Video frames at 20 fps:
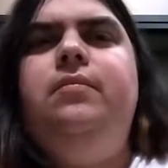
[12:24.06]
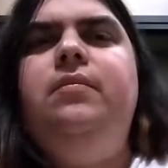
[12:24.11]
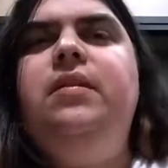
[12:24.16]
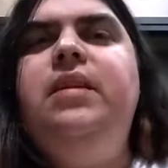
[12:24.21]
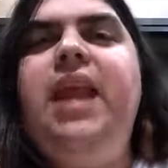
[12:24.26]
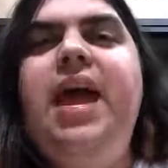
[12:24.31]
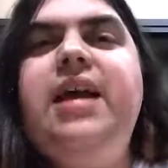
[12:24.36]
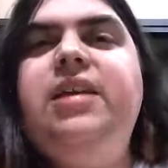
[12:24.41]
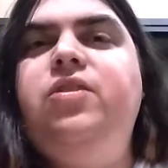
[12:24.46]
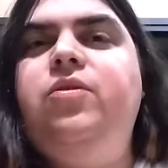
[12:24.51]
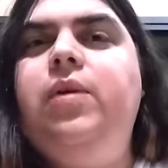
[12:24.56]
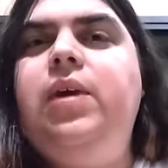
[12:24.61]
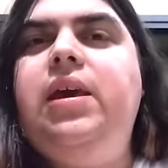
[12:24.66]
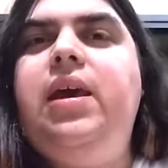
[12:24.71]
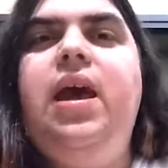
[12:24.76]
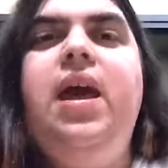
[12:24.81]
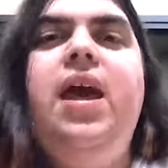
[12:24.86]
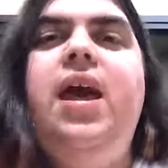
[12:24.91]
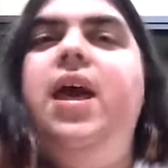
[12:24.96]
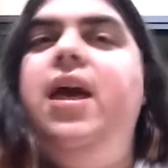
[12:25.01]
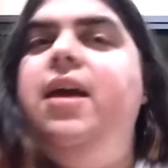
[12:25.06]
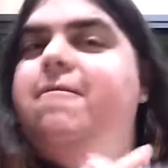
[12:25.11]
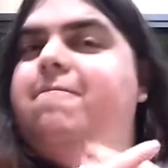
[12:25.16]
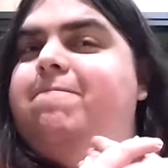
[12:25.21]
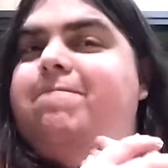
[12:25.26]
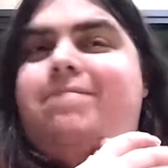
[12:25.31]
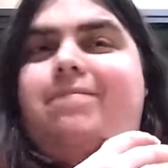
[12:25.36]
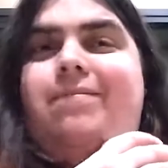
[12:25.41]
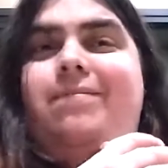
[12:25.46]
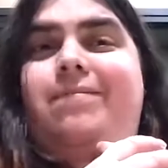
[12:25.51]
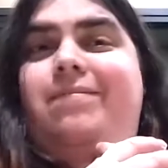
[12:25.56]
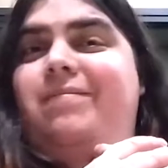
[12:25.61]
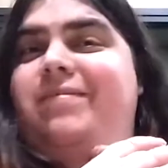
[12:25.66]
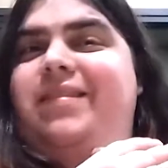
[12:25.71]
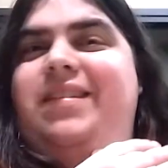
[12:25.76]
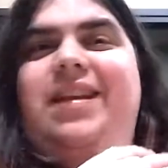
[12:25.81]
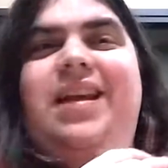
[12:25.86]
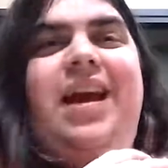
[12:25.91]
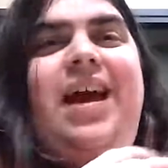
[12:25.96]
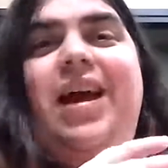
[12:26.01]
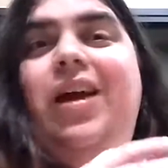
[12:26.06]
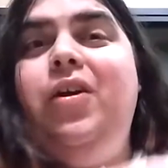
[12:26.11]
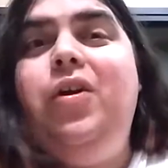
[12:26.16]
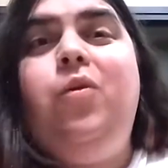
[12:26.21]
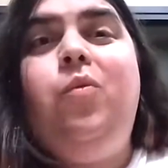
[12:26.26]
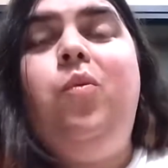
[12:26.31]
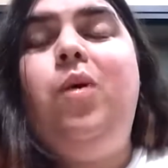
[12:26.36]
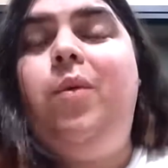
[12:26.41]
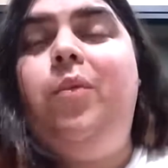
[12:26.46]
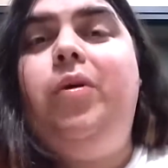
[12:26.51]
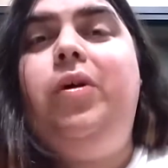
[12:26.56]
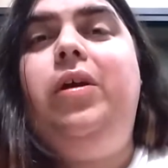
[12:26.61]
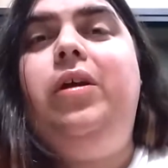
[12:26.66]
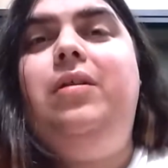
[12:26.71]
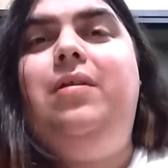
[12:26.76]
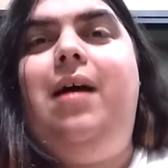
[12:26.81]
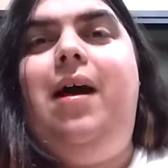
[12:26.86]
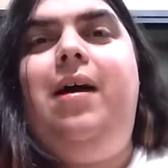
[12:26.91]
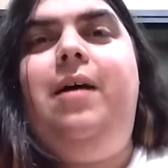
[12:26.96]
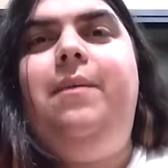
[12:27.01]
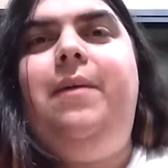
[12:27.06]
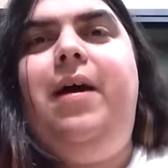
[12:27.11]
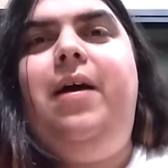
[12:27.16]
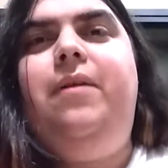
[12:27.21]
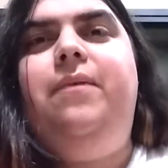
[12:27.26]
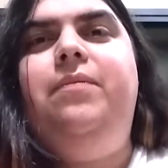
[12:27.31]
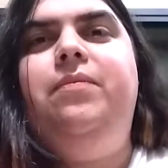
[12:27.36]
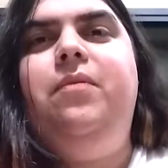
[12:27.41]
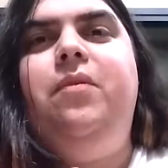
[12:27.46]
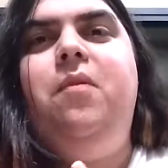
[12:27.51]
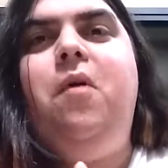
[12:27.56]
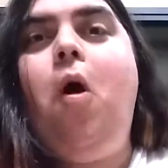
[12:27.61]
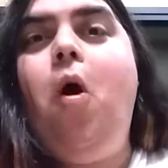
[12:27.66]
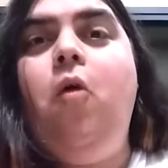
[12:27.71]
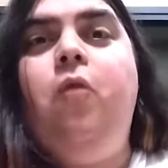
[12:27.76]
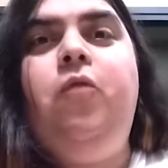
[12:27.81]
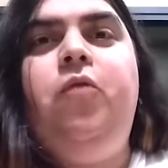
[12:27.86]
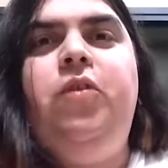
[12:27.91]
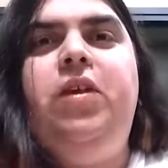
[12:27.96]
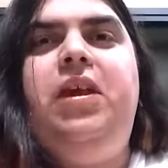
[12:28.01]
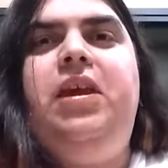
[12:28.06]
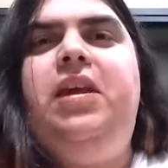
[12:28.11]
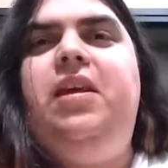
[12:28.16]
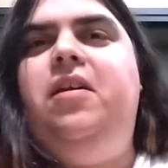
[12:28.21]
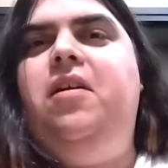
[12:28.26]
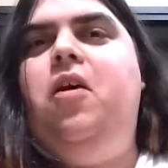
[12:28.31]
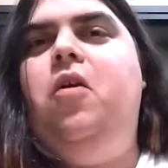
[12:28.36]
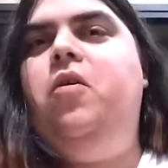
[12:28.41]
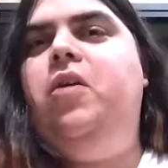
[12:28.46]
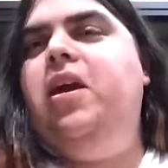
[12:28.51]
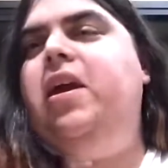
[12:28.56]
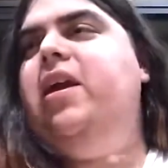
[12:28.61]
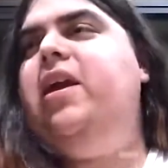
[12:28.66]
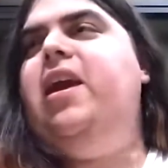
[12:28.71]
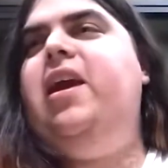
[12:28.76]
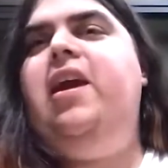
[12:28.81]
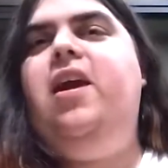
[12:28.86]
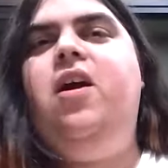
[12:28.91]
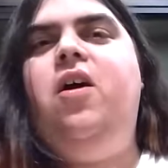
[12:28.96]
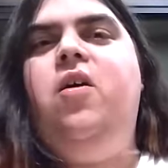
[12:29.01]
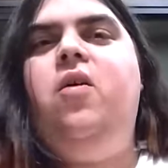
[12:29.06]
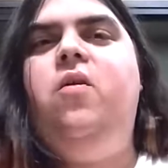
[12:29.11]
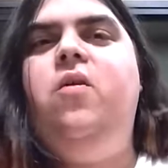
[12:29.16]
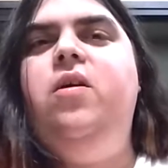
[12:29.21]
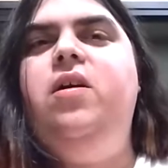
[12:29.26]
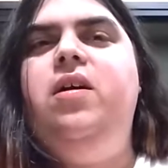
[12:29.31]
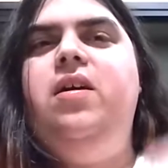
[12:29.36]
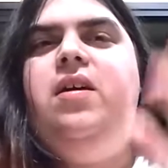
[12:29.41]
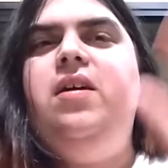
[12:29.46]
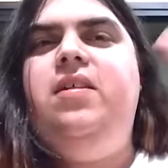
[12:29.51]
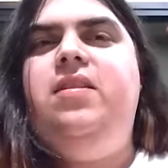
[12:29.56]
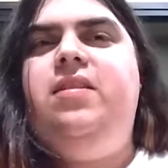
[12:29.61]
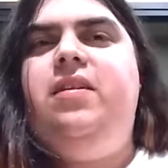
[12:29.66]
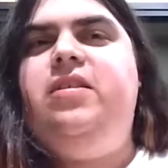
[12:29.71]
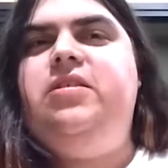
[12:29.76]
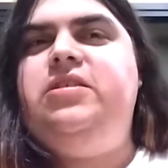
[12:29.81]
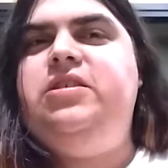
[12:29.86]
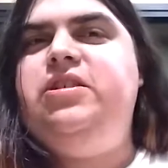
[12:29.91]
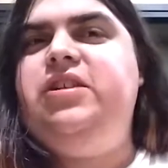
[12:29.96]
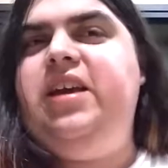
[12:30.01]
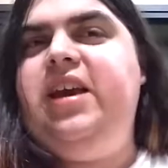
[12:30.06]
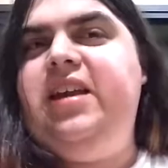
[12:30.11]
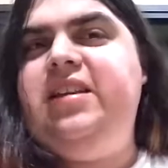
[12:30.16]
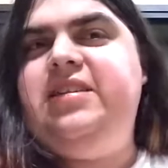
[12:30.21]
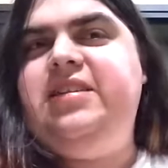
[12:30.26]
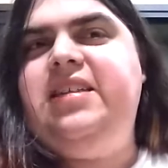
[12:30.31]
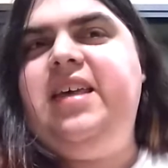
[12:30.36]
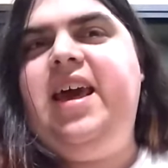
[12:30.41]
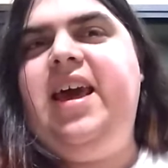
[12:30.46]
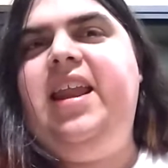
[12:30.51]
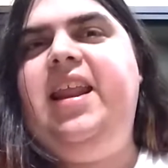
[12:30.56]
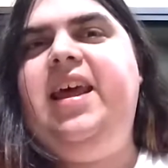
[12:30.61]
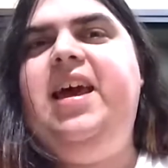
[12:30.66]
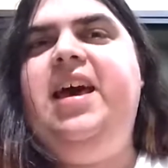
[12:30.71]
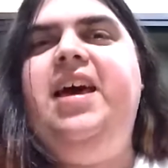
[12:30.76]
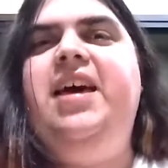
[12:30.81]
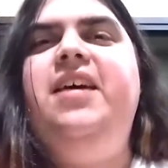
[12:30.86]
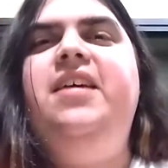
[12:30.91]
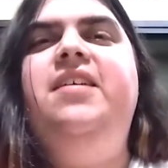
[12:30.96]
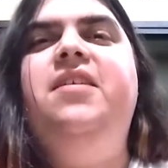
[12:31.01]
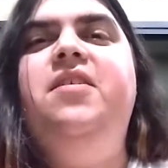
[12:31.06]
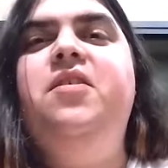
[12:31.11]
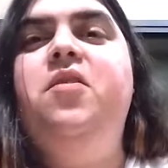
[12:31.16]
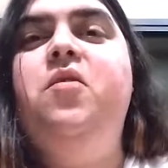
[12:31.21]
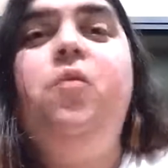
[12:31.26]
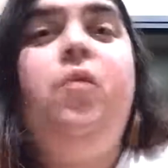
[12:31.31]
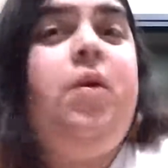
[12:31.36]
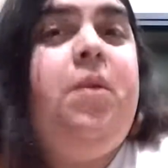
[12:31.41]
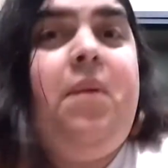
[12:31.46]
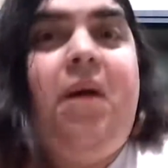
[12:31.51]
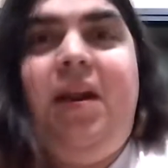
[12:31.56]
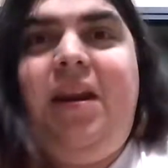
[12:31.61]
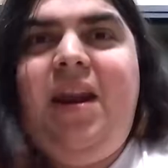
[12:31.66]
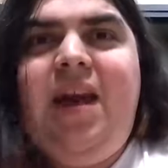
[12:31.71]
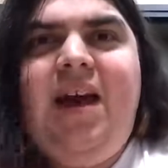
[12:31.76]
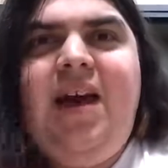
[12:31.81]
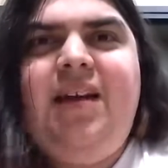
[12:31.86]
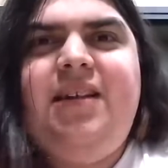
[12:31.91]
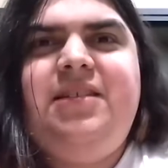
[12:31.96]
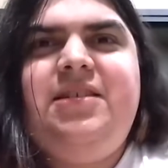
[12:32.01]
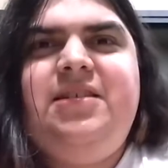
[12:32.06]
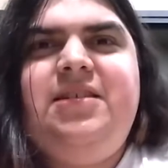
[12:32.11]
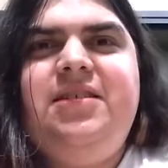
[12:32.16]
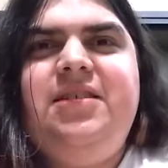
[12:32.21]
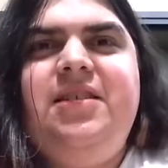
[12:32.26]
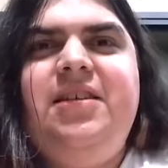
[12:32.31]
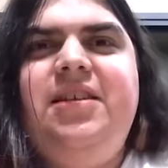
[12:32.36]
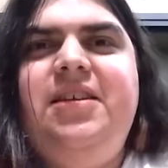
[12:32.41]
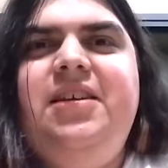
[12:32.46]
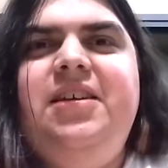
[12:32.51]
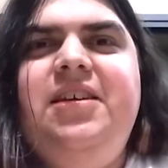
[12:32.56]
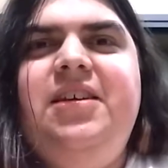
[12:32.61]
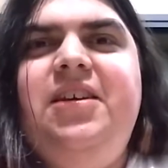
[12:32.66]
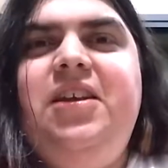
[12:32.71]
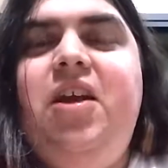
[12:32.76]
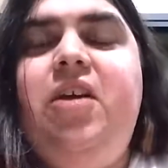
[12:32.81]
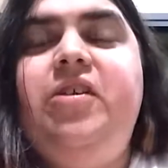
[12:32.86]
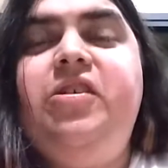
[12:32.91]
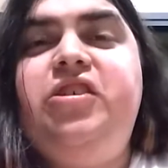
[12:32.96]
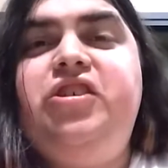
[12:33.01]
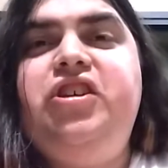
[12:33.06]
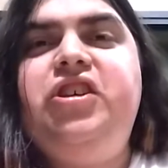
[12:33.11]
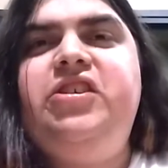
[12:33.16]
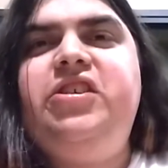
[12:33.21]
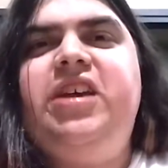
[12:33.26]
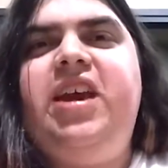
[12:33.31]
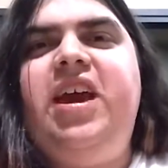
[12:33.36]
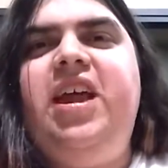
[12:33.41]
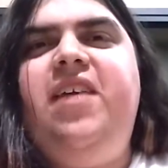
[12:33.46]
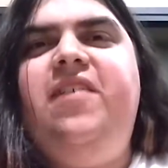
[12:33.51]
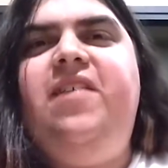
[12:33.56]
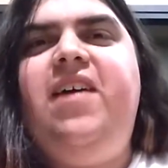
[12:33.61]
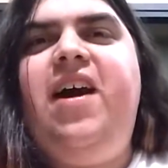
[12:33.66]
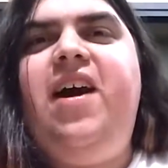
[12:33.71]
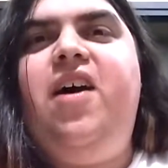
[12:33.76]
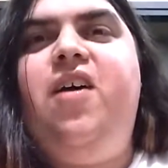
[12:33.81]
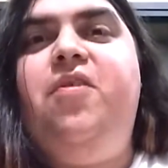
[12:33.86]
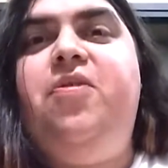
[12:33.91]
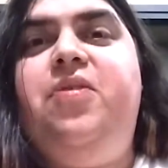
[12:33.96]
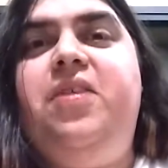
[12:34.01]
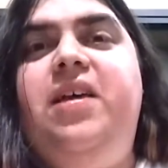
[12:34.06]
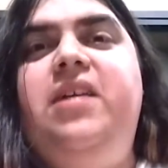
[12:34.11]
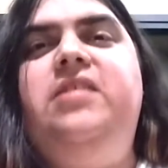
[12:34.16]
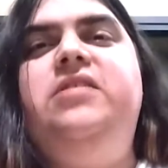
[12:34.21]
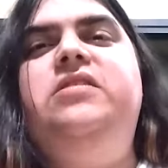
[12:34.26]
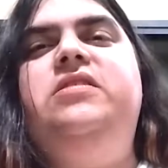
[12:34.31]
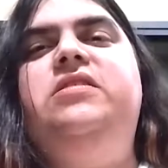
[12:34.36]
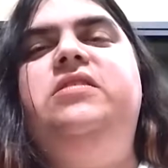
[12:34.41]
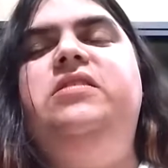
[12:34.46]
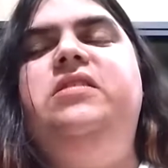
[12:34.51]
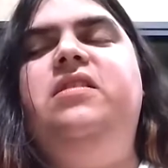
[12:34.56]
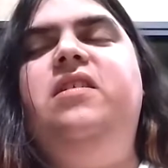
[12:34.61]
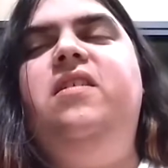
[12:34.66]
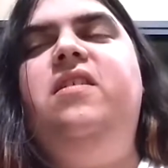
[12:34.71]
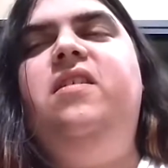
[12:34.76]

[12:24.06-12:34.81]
next week, I don't know what we're going to talk about. Hopefully, OKKO. There's a chance that we might not. It's just kind of how things